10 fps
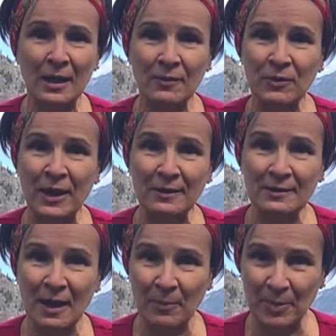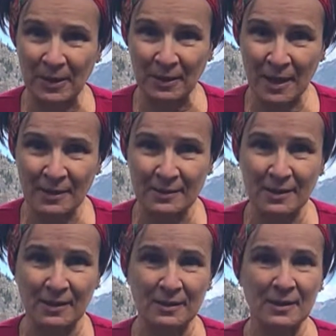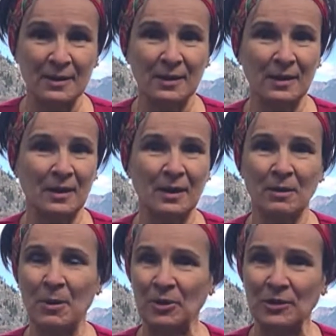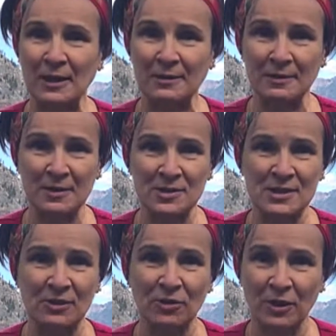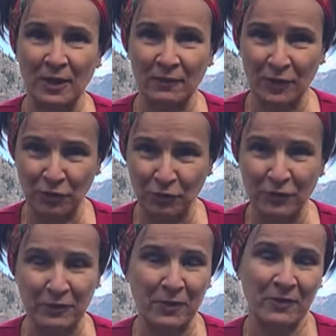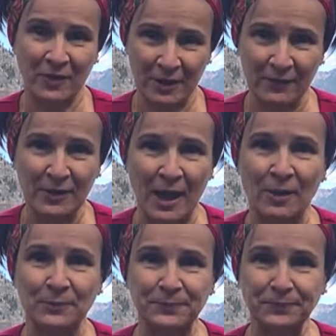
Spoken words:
we ended up in Canada about 19 years ago in Vancouver, where we live now.